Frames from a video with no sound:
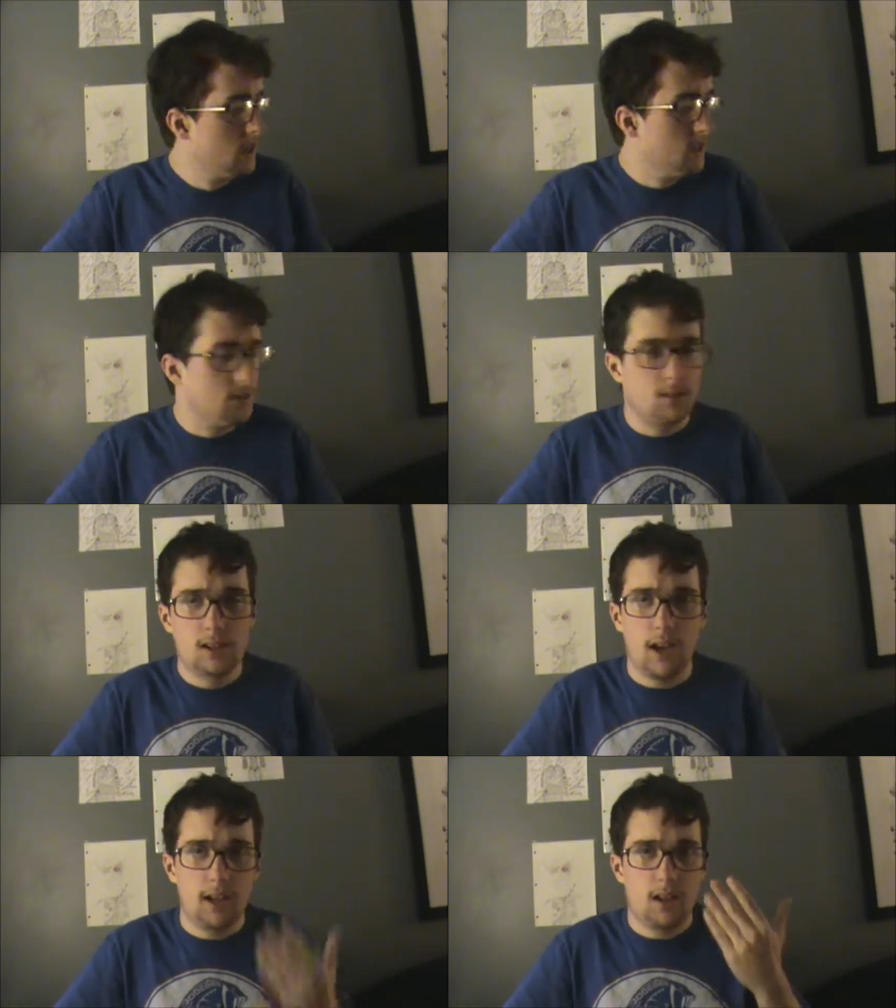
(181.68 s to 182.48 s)
This is
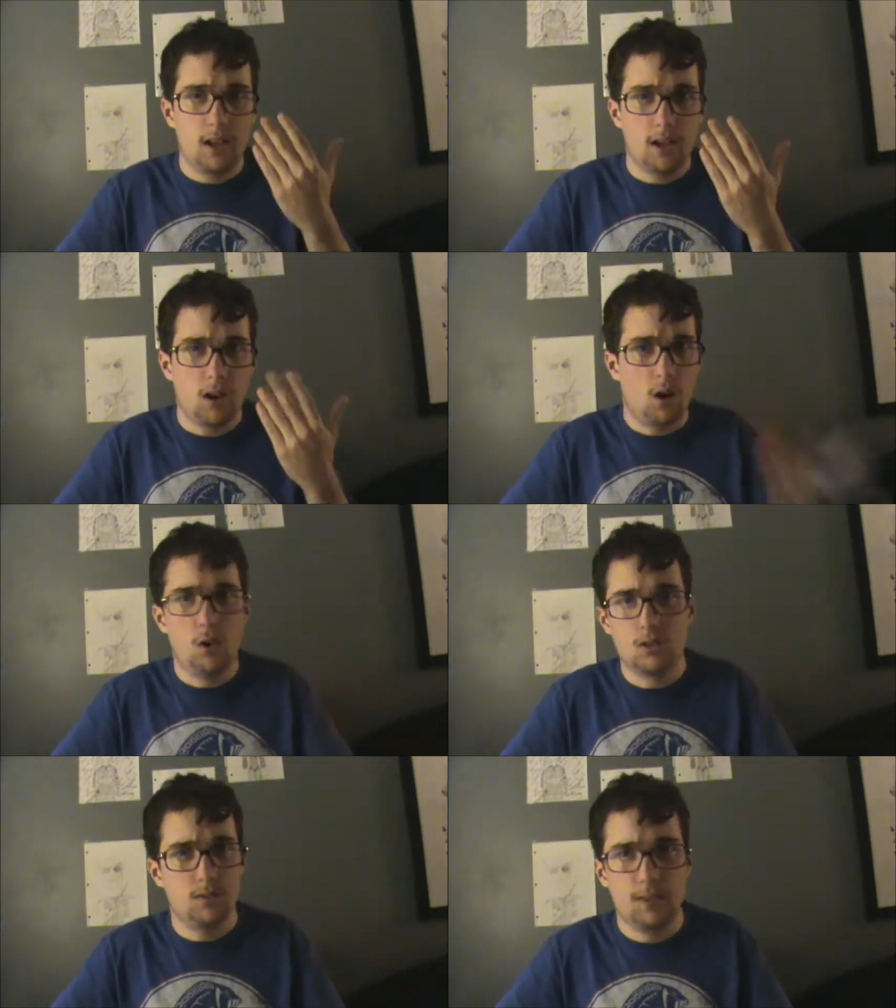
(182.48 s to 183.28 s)
kind of like a
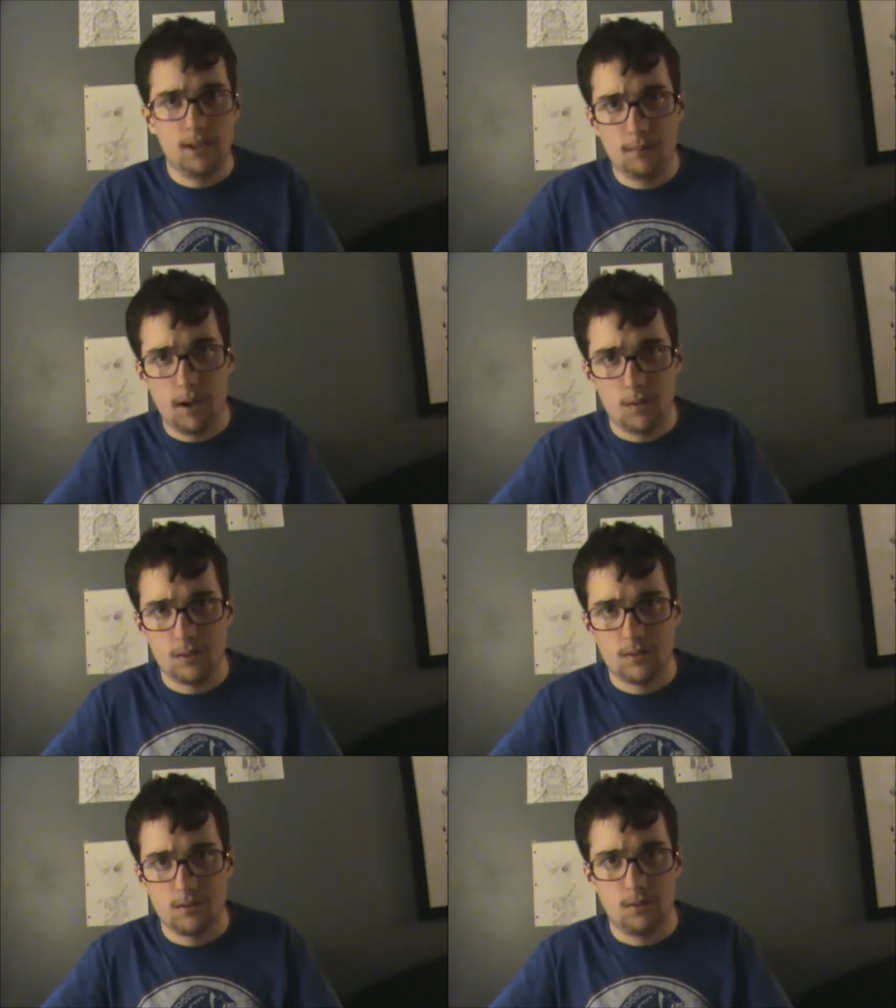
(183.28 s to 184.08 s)
Halls of
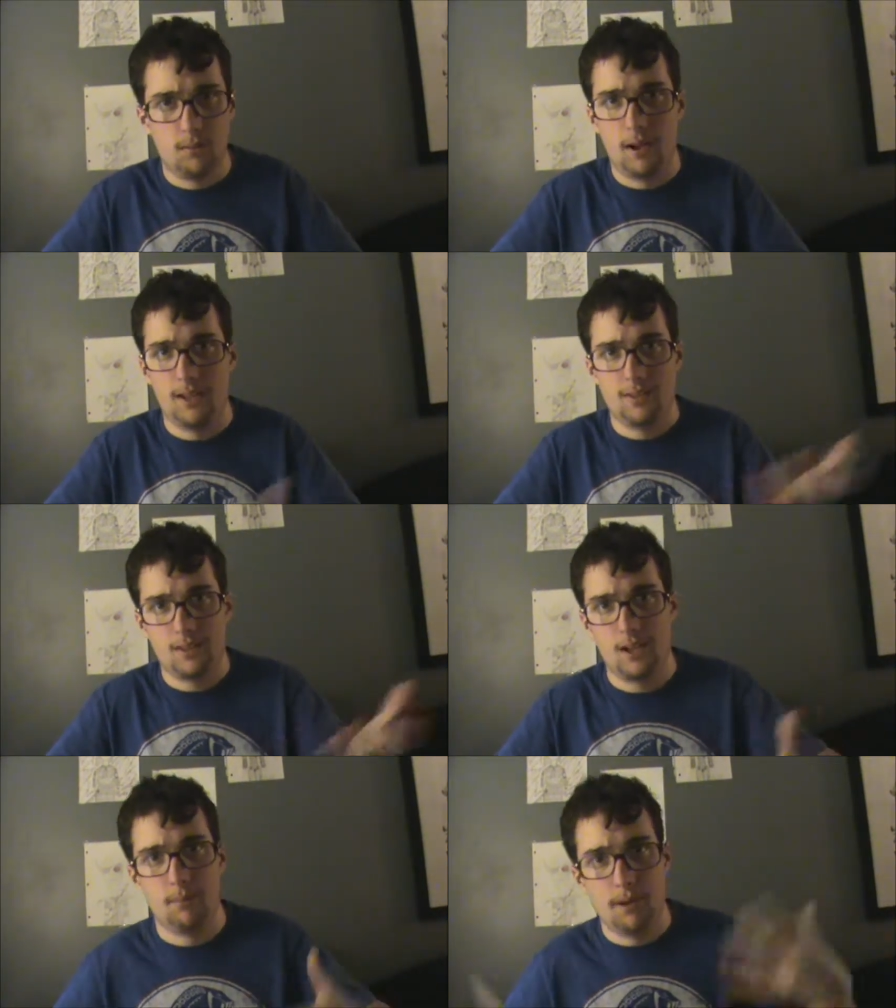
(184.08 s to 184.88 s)
Undermountain for my
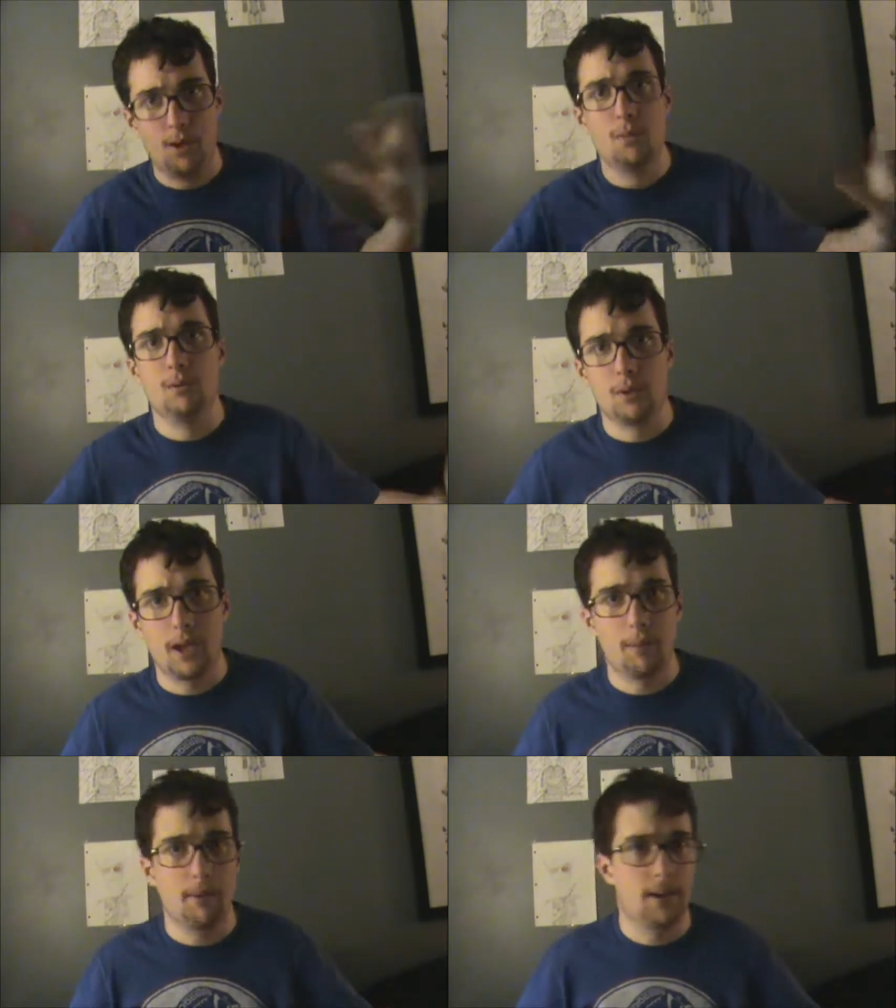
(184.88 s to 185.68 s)
kind of my homebrew
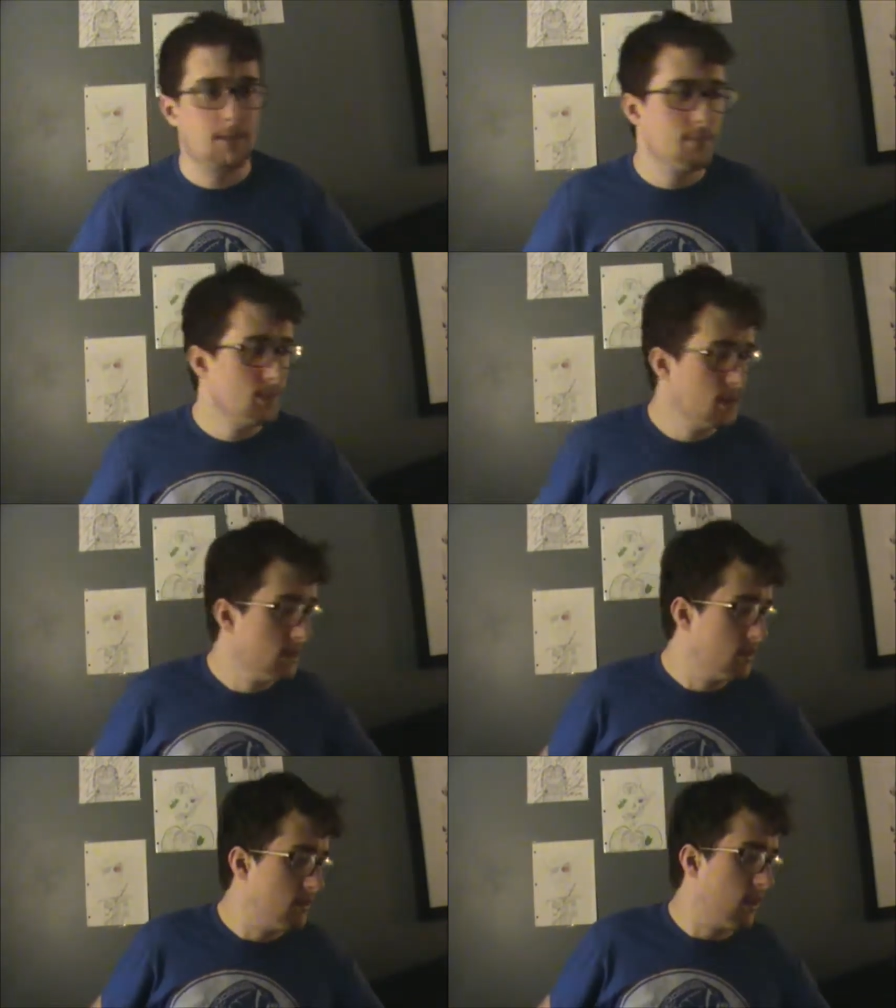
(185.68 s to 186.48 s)
campaign
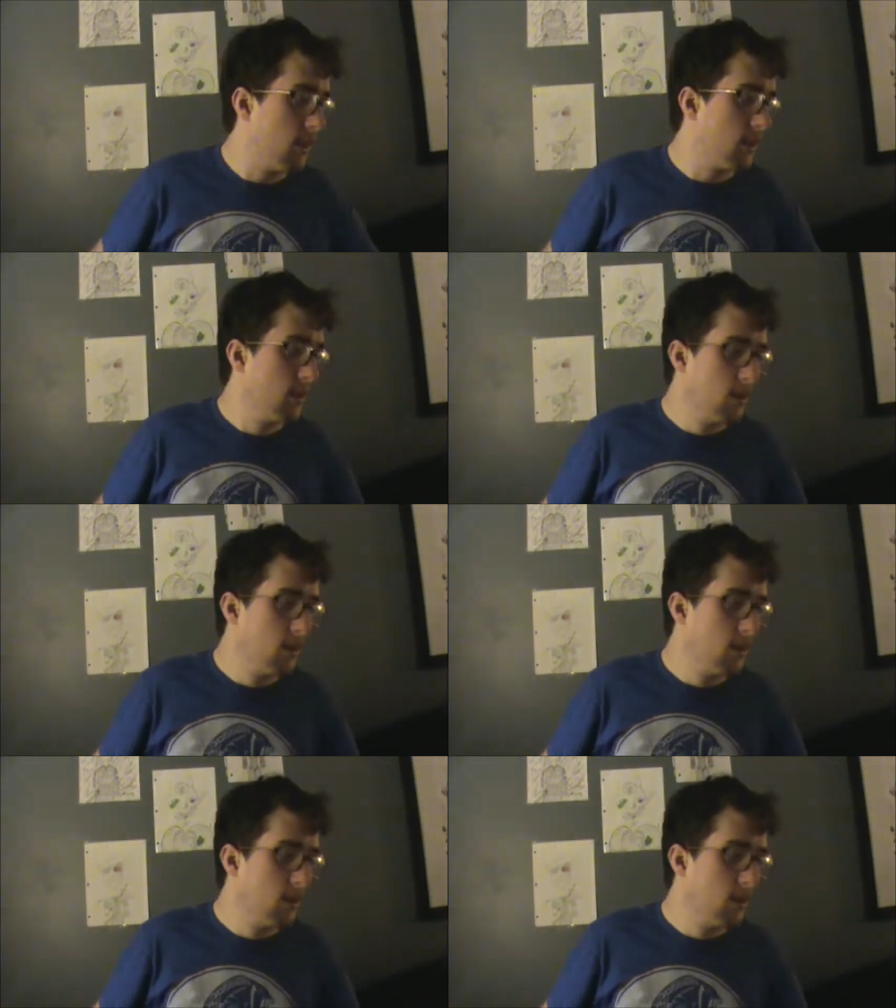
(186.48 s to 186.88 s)
setting,